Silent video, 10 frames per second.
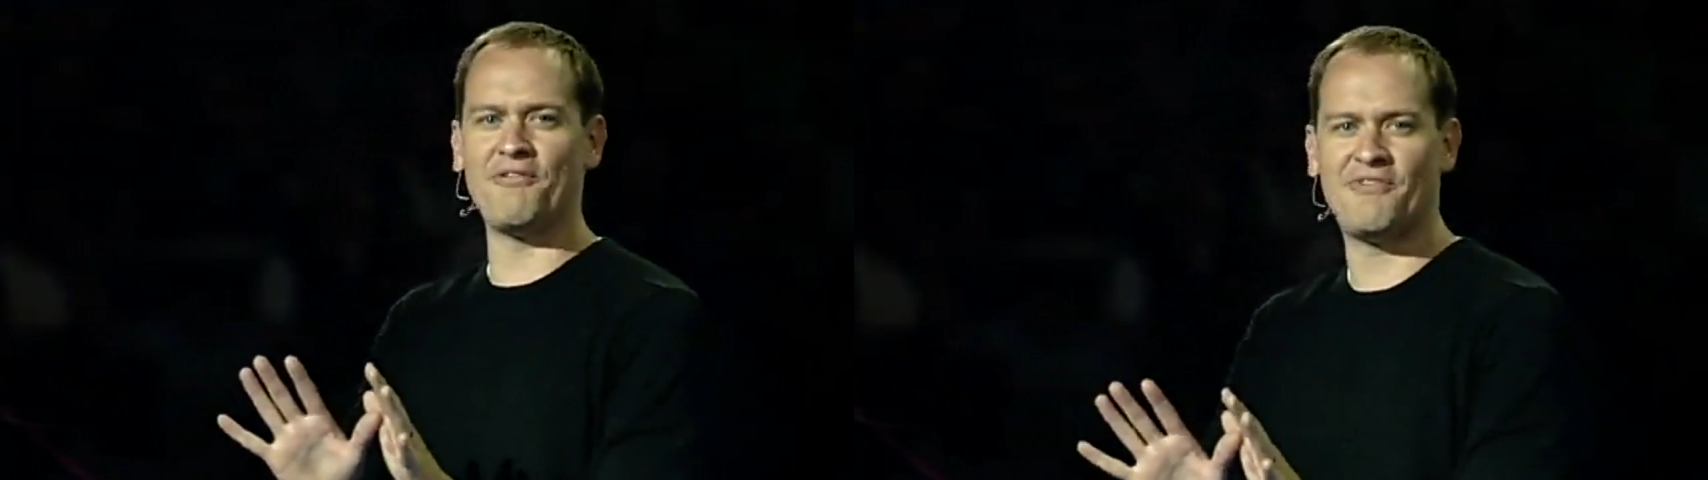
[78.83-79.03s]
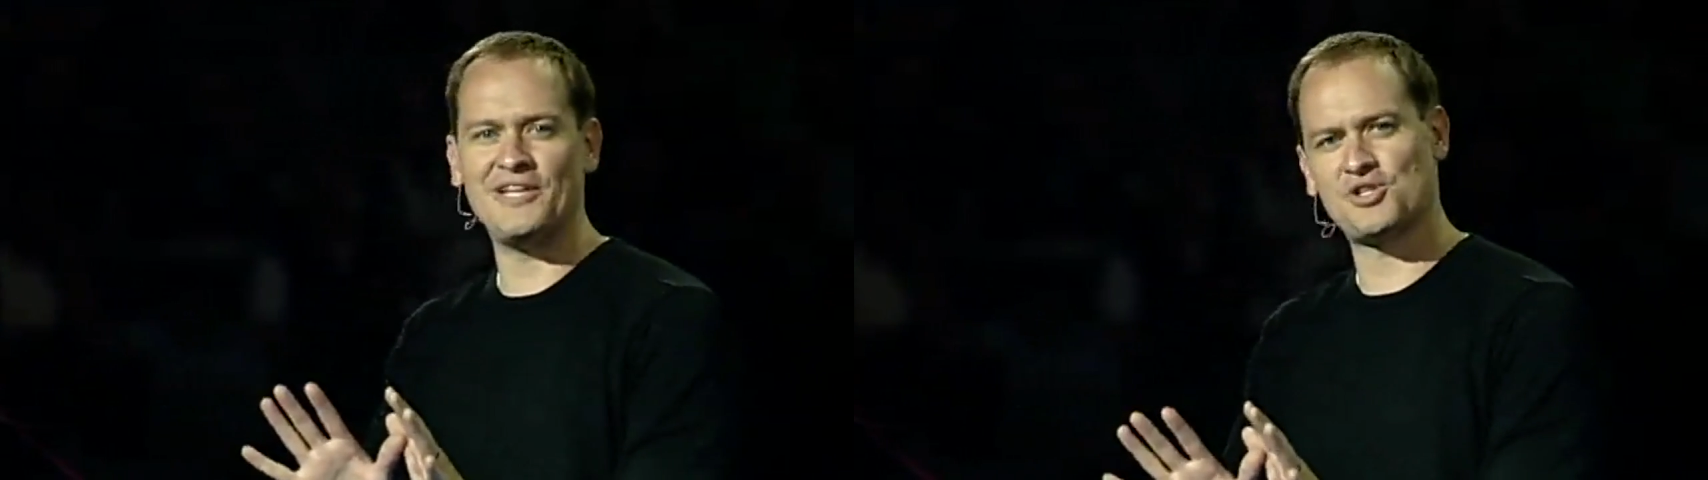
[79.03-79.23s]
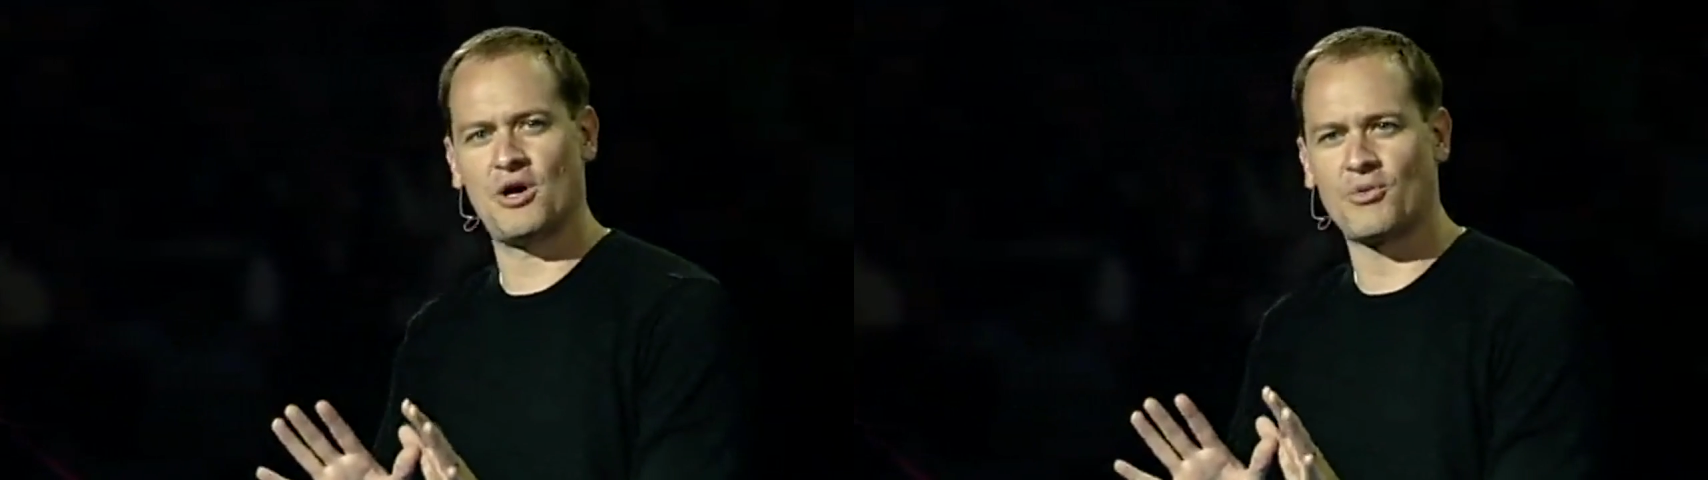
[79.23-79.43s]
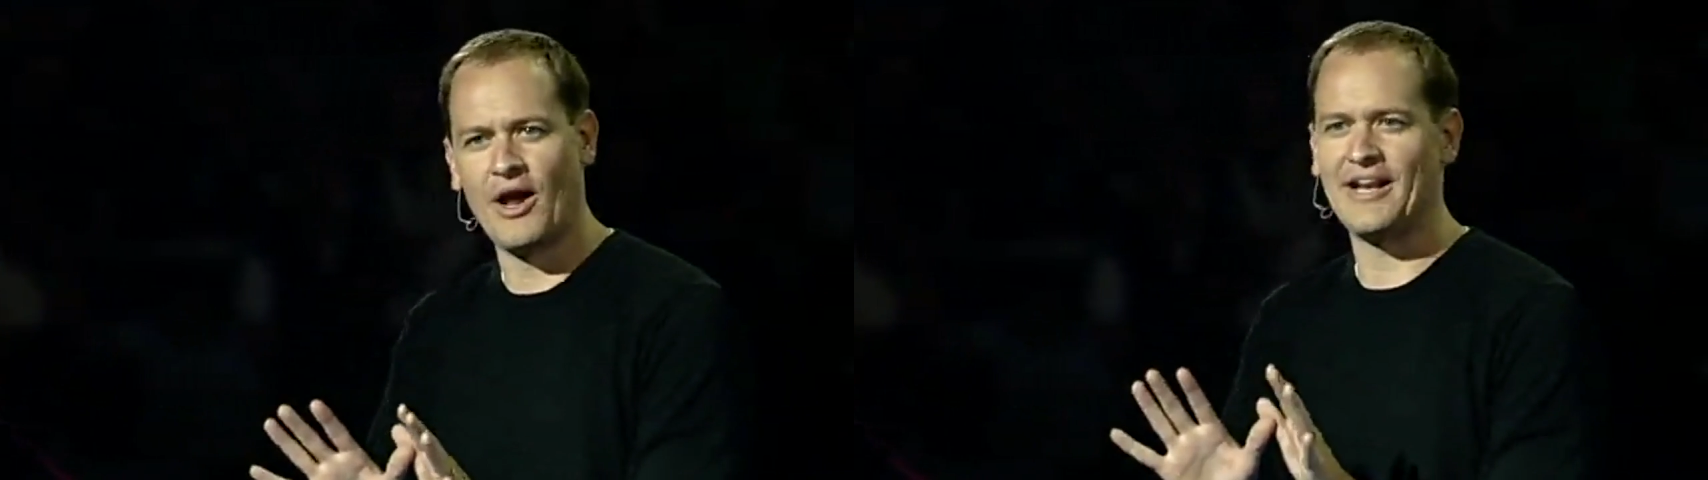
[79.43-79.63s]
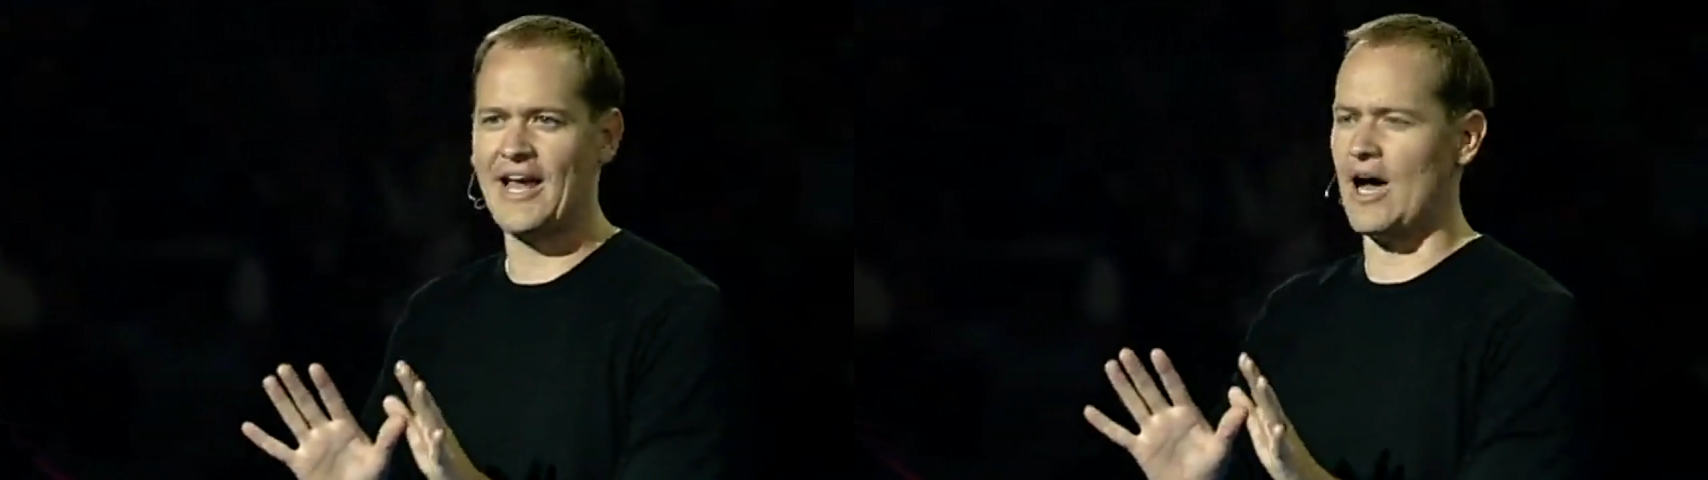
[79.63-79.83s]
face on
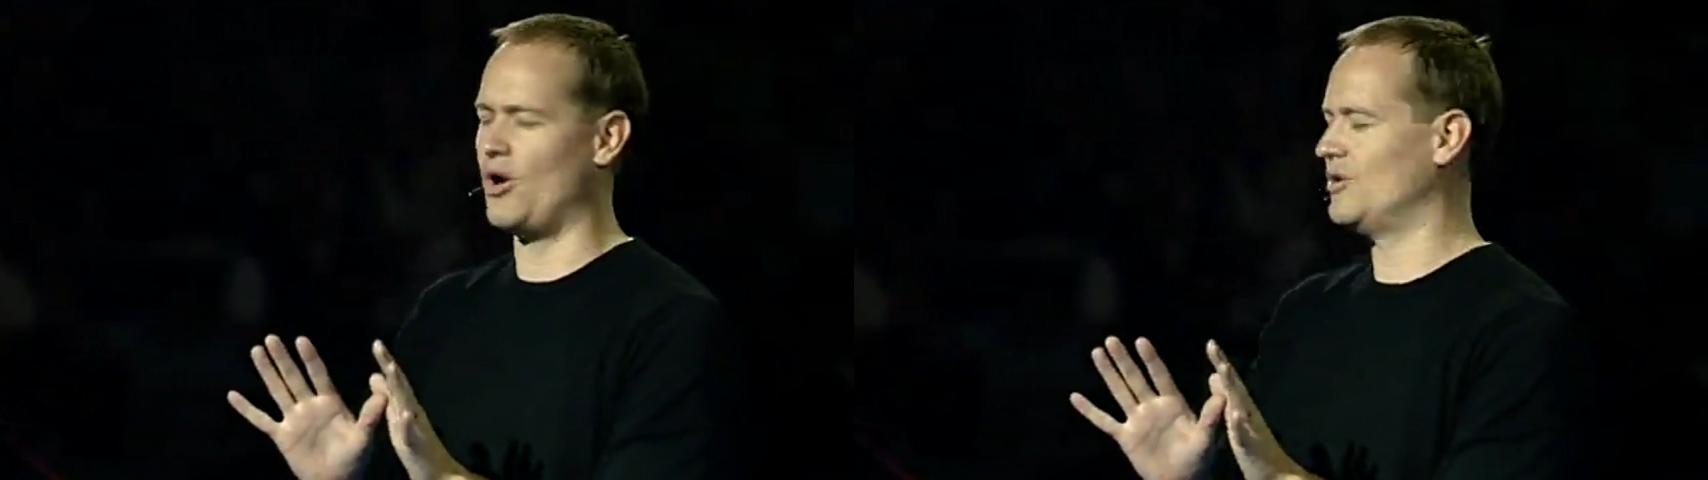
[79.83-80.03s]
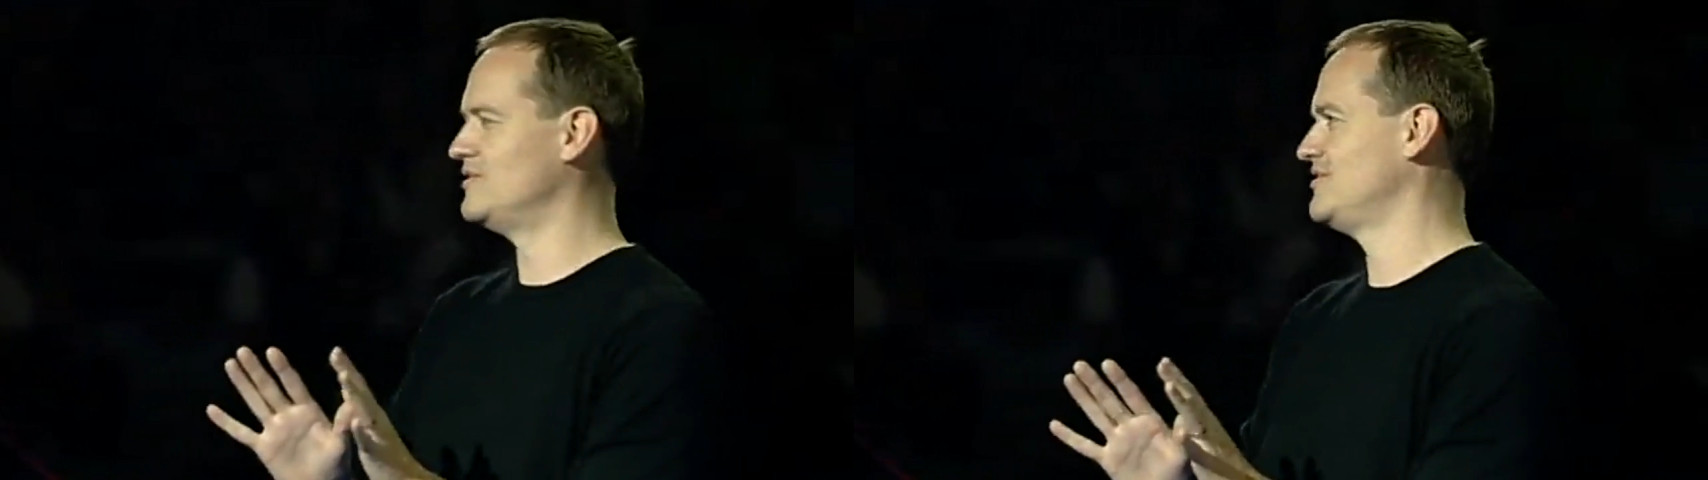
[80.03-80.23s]
right now